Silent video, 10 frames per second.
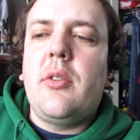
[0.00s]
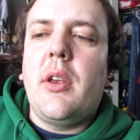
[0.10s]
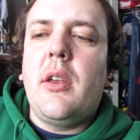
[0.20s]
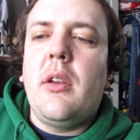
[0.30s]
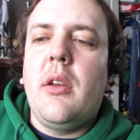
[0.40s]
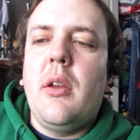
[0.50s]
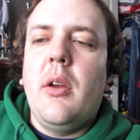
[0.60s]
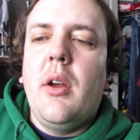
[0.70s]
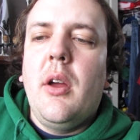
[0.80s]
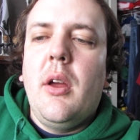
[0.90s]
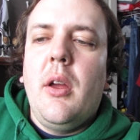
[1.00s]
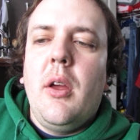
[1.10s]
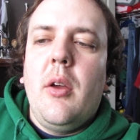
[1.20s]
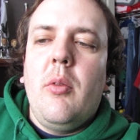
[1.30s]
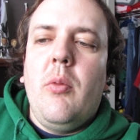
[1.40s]
like
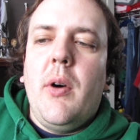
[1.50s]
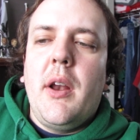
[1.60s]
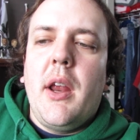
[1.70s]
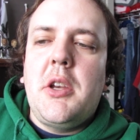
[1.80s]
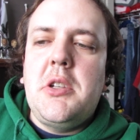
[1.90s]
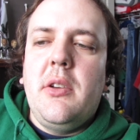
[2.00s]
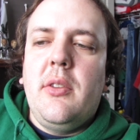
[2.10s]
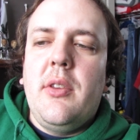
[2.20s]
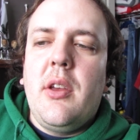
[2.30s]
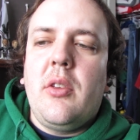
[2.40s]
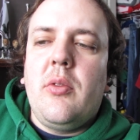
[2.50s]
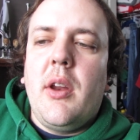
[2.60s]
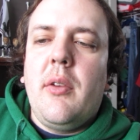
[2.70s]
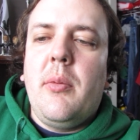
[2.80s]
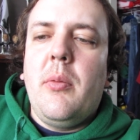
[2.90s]
why did I choose this what
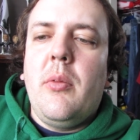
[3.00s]
I've,